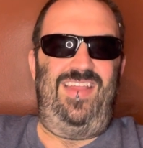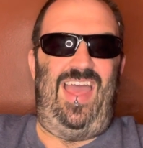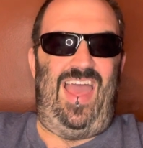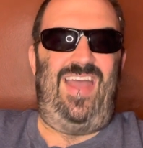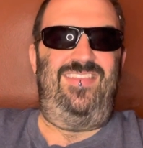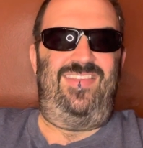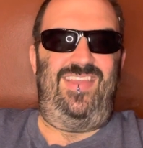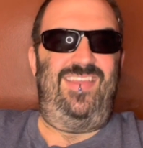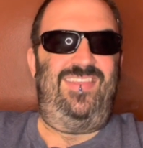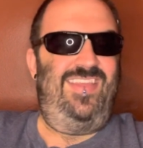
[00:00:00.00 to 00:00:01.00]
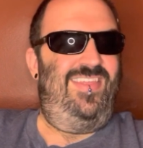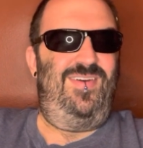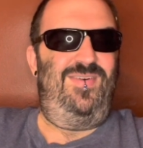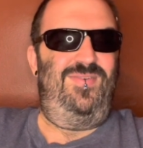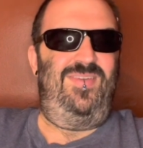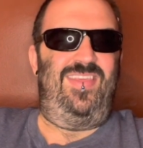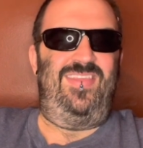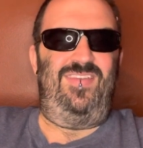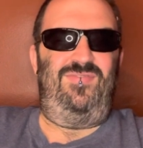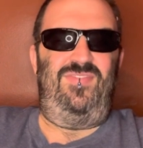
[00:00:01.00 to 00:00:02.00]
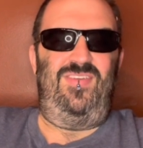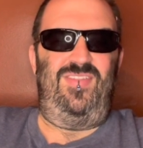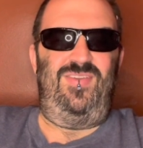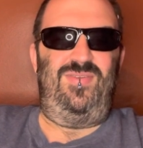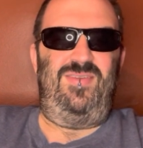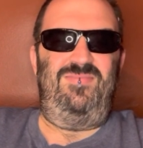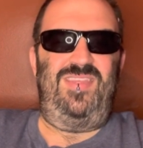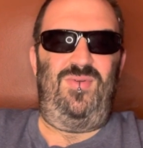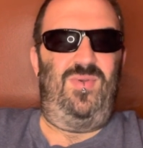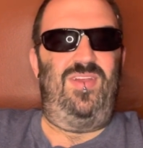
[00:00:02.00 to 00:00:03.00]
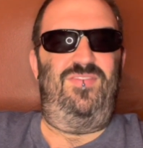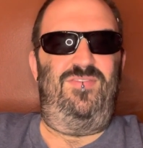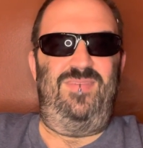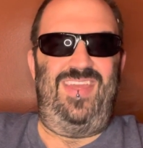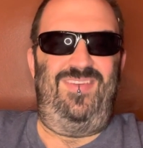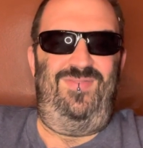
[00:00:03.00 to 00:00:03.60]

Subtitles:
at 60 though, because I feel there's something weird for me